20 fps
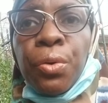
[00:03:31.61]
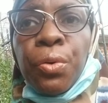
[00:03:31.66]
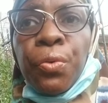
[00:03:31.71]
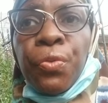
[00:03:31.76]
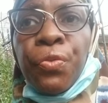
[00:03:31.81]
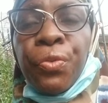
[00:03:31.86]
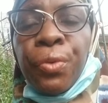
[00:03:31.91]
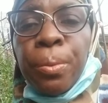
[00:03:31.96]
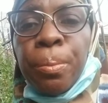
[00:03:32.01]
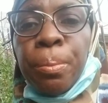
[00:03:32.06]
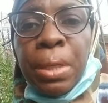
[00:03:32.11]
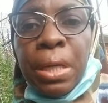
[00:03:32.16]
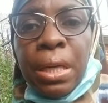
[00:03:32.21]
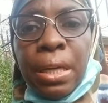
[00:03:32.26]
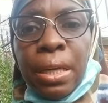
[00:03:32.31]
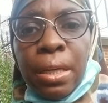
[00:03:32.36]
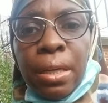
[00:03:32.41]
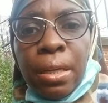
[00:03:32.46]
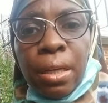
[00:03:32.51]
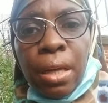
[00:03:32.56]
for
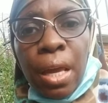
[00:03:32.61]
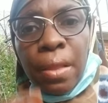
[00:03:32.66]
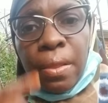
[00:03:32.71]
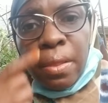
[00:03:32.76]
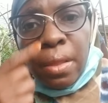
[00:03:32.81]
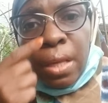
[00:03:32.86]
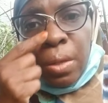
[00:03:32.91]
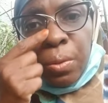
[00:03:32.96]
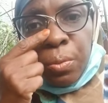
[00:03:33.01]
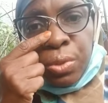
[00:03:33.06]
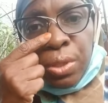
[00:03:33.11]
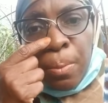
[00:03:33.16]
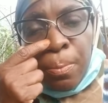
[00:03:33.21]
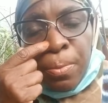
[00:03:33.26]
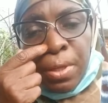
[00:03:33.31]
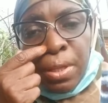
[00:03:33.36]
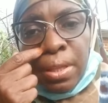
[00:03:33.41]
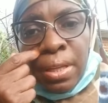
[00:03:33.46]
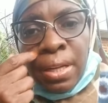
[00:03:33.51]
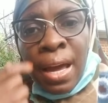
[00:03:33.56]
me, and
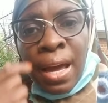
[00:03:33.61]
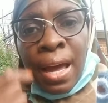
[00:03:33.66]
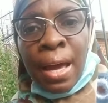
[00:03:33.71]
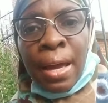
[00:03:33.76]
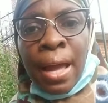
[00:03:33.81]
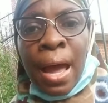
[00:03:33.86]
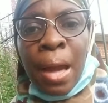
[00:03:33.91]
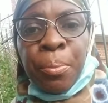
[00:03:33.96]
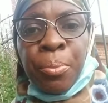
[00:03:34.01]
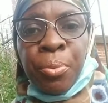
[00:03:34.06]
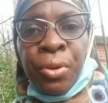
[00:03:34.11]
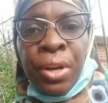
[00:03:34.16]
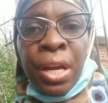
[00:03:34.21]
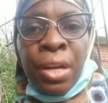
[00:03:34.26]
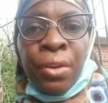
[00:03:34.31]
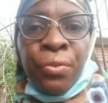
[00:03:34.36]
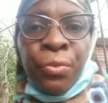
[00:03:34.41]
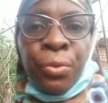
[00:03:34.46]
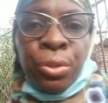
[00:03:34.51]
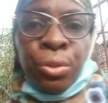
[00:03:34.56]
something that I
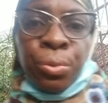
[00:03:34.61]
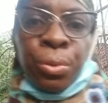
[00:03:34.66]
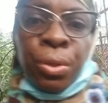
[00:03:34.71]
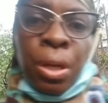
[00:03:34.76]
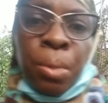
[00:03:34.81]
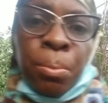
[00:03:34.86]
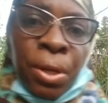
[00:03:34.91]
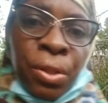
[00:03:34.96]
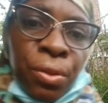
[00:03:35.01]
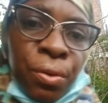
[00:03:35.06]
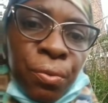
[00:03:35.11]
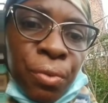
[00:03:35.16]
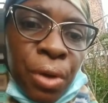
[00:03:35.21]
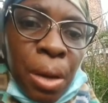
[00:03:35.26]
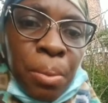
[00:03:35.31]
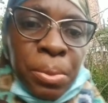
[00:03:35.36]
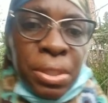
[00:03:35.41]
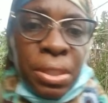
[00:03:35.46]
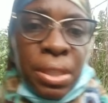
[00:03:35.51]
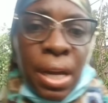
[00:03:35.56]
prayed for during the month of
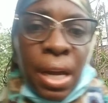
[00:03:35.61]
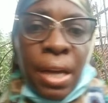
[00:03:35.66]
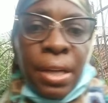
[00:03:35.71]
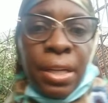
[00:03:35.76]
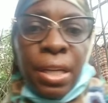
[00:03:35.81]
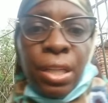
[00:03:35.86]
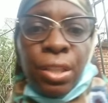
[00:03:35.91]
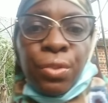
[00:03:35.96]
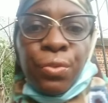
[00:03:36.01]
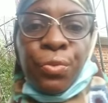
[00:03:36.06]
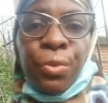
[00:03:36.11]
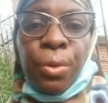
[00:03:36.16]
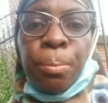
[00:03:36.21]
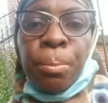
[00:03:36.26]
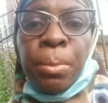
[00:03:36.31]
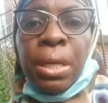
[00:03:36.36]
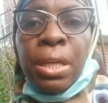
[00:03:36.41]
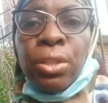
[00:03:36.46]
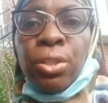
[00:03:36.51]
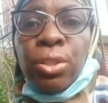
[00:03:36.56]
Ramadan, is for
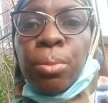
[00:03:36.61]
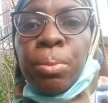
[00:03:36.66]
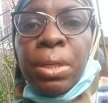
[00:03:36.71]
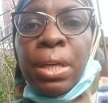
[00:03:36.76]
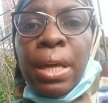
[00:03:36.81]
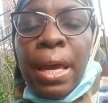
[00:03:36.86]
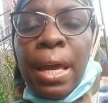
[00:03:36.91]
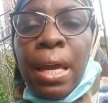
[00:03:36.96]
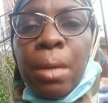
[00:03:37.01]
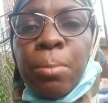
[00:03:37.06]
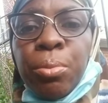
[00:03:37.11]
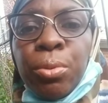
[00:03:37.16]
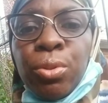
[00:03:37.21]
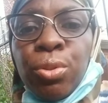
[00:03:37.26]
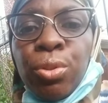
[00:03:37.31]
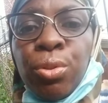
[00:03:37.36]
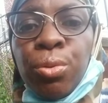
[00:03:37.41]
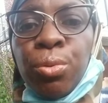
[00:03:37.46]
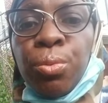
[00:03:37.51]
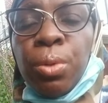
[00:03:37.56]
me to be able
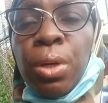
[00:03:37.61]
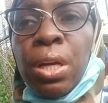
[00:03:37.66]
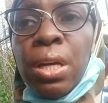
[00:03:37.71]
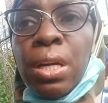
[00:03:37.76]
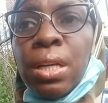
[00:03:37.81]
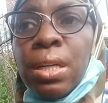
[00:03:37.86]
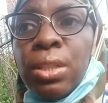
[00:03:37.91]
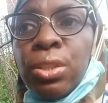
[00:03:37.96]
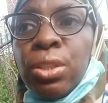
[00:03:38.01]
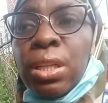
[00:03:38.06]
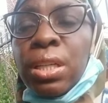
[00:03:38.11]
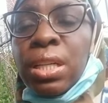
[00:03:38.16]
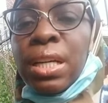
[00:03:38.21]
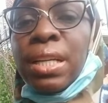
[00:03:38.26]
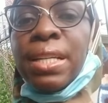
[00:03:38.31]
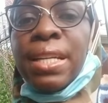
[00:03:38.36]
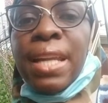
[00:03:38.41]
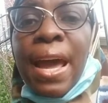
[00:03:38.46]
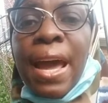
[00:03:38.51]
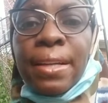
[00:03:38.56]
to
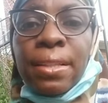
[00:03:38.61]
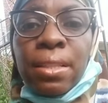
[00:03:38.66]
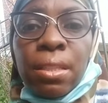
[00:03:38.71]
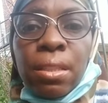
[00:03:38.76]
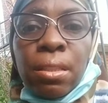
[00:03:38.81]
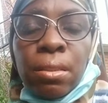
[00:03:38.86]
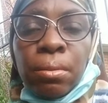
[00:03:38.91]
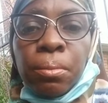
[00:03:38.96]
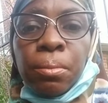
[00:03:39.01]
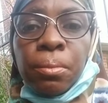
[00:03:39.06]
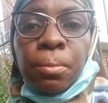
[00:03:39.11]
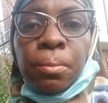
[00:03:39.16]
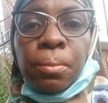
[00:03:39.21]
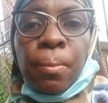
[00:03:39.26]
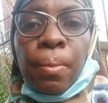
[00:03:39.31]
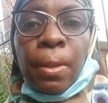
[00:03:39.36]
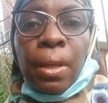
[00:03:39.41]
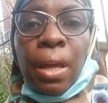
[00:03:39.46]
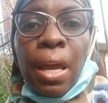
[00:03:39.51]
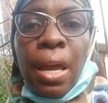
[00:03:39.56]
connect
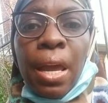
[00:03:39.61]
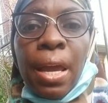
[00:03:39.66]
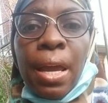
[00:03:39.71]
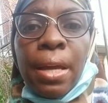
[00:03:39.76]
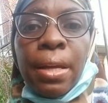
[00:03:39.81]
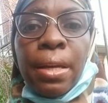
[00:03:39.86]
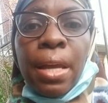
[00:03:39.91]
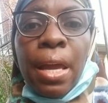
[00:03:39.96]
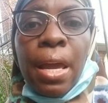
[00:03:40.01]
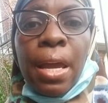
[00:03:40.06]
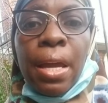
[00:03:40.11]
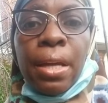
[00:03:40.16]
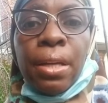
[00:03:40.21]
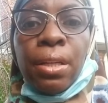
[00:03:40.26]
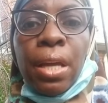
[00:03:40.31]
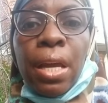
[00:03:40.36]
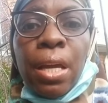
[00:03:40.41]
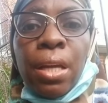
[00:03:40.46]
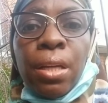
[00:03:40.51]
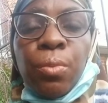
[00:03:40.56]

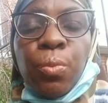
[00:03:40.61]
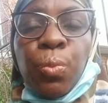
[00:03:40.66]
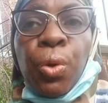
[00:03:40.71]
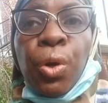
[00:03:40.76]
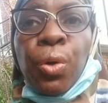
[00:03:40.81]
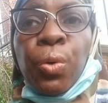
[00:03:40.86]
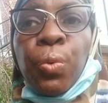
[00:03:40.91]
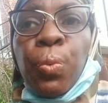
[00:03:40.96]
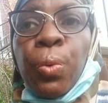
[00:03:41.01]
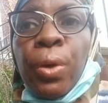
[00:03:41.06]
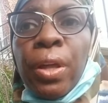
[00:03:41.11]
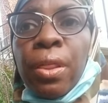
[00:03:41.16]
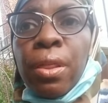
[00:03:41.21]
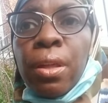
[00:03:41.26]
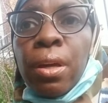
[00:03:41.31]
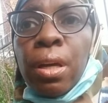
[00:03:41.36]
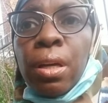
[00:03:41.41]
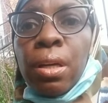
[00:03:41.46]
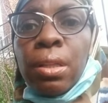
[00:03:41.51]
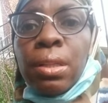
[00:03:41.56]
and work with
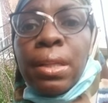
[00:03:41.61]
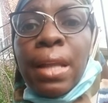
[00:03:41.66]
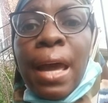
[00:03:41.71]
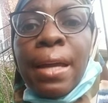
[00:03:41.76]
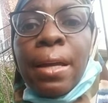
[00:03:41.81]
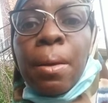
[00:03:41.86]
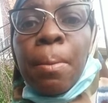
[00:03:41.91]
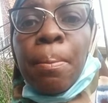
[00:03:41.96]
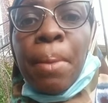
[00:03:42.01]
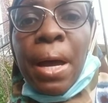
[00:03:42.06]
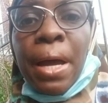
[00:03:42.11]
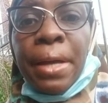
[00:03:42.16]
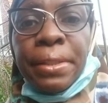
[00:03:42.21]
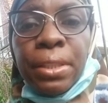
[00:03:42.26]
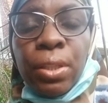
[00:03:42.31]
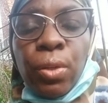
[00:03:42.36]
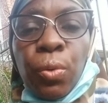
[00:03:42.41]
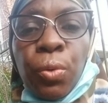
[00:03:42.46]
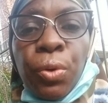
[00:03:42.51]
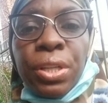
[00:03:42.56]

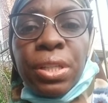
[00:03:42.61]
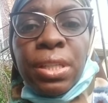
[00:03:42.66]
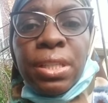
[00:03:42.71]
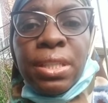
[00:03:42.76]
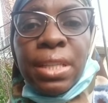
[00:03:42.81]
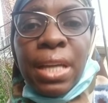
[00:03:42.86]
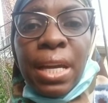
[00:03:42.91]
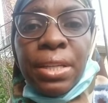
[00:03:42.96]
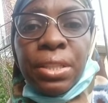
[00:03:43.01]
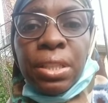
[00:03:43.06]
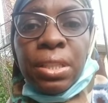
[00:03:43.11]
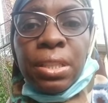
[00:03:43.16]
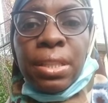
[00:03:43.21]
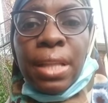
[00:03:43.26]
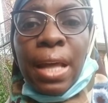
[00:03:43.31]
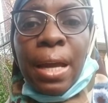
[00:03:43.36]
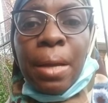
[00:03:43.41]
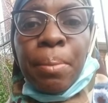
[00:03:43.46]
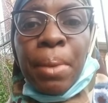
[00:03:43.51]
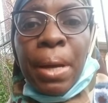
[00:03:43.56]
like-minded organizations,
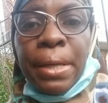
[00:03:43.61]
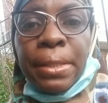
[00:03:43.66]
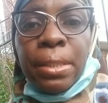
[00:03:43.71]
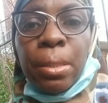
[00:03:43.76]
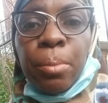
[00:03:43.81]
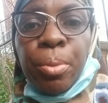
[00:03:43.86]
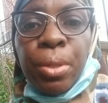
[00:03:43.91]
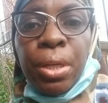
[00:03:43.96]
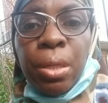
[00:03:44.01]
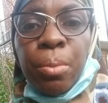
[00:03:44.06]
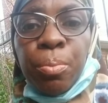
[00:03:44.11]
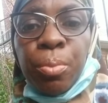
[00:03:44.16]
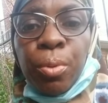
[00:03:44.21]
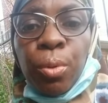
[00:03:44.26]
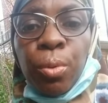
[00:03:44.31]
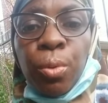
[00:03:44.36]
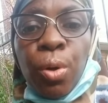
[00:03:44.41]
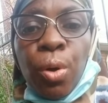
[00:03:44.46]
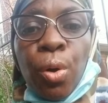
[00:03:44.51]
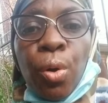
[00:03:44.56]
like-minded
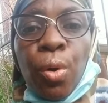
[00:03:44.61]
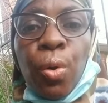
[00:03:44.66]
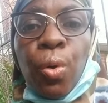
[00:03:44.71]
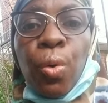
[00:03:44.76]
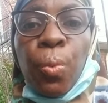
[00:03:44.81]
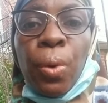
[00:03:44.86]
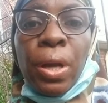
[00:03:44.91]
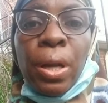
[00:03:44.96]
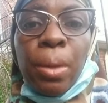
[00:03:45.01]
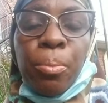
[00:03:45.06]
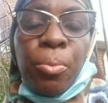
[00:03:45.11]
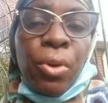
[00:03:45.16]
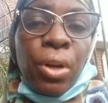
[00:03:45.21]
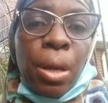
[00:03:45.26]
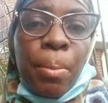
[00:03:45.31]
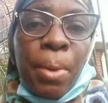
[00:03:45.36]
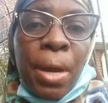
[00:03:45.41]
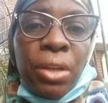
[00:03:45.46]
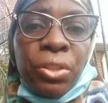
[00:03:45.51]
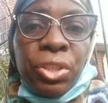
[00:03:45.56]
people who want to bring
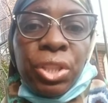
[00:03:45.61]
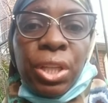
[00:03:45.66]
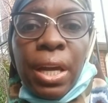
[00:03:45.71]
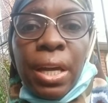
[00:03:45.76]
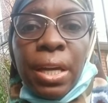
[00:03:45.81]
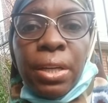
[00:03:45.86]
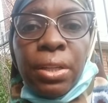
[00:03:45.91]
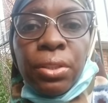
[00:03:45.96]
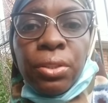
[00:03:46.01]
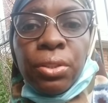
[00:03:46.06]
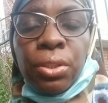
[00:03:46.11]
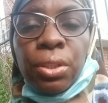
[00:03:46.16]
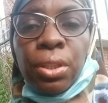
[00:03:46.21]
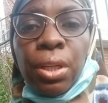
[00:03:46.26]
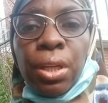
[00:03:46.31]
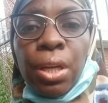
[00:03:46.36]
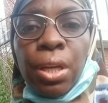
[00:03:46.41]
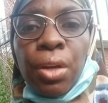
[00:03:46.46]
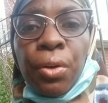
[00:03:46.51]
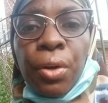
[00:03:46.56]
about change
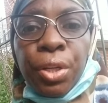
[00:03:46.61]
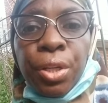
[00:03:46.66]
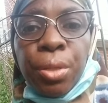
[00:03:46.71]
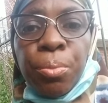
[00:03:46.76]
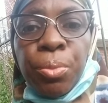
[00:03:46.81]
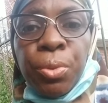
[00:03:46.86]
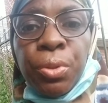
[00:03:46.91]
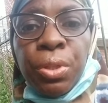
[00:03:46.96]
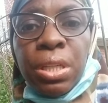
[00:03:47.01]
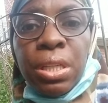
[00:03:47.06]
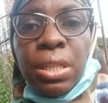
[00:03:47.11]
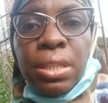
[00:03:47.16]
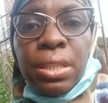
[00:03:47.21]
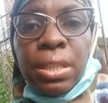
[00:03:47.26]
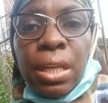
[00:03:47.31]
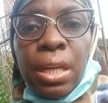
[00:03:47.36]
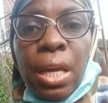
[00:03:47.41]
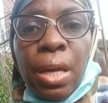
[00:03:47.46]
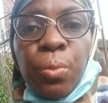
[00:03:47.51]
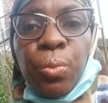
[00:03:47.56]
in our communities
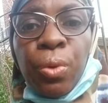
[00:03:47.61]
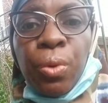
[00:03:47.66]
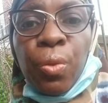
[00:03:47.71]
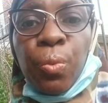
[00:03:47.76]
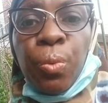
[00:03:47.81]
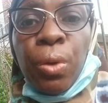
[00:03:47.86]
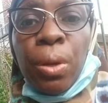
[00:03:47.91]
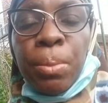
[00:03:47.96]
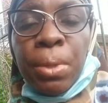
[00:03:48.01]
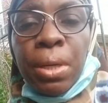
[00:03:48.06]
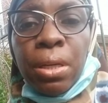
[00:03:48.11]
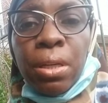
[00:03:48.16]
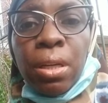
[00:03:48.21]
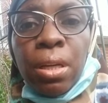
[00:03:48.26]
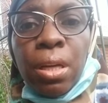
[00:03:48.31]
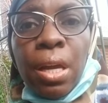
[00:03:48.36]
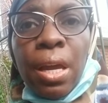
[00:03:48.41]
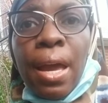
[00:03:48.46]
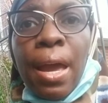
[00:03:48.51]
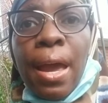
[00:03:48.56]
and with women.
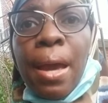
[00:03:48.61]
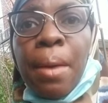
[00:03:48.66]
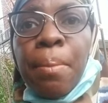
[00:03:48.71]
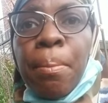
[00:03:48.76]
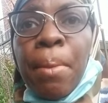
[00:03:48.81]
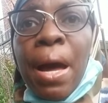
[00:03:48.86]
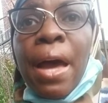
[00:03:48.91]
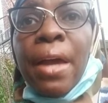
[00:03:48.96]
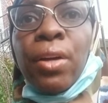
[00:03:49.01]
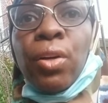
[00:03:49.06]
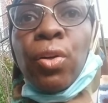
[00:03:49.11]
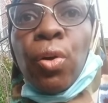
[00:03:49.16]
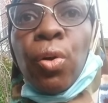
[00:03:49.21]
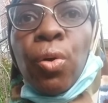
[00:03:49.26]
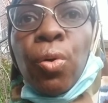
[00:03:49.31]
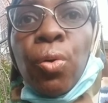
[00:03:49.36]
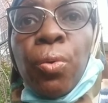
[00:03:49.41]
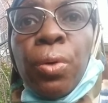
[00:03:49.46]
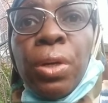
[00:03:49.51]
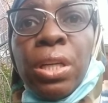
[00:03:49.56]
And my
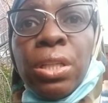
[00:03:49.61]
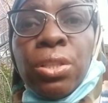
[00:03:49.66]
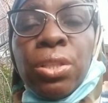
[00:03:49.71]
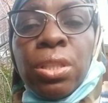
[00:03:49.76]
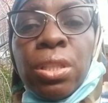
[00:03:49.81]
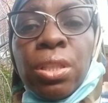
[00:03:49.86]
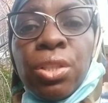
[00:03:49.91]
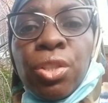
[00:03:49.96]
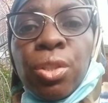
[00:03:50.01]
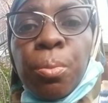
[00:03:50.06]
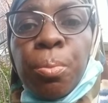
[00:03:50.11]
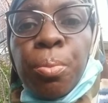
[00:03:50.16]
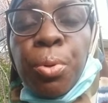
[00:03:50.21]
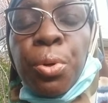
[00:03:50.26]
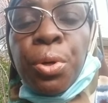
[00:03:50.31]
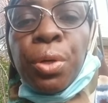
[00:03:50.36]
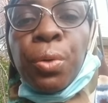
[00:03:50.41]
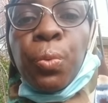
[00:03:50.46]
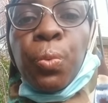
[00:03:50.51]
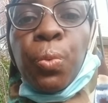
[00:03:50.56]
goal is to
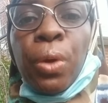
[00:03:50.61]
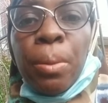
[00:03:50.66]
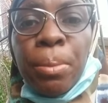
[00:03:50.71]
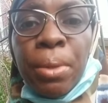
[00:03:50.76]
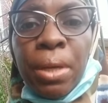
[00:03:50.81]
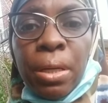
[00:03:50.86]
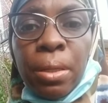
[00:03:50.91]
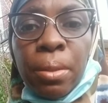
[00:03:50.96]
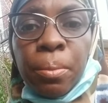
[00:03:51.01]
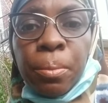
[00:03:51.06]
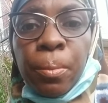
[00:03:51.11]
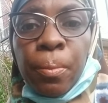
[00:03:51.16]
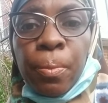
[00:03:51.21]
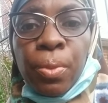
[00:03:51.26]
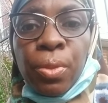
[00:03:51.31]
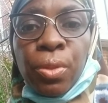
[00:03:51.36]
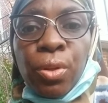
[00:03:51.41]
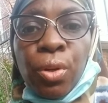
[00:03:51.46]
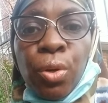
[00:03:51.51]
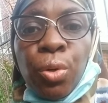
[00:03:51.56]
support women
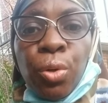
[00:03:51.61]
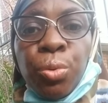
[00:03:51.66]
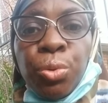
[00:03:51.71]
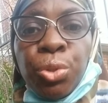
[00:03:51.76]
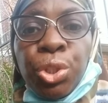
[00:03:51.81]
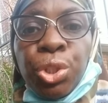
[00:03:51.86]
who